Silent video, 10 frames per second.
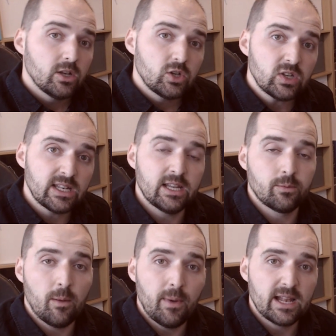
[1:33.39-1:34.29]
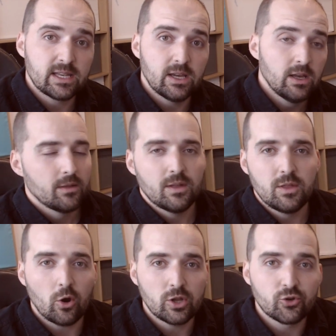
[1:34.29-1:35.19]
just a little bit better than
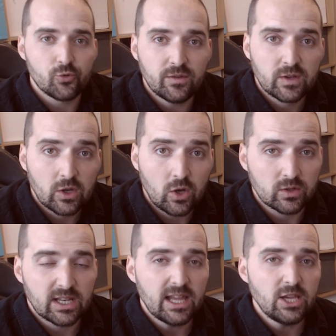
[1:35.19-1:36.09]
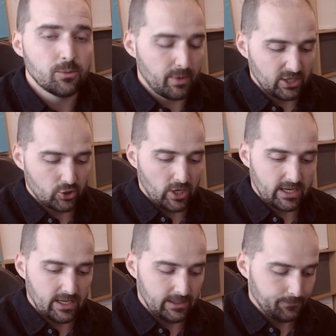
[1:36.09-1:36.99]
the Oculus Rift's constellation-based tracking.